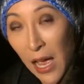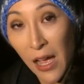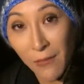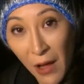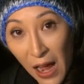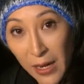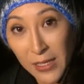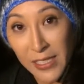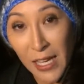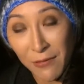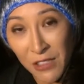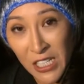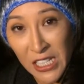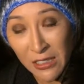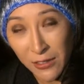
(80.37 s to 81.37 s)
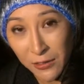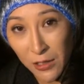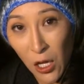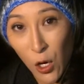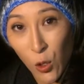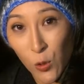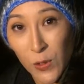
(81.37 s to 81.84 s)
of I 70
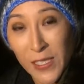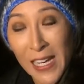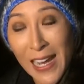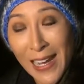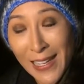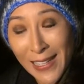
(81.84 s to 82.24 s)
closed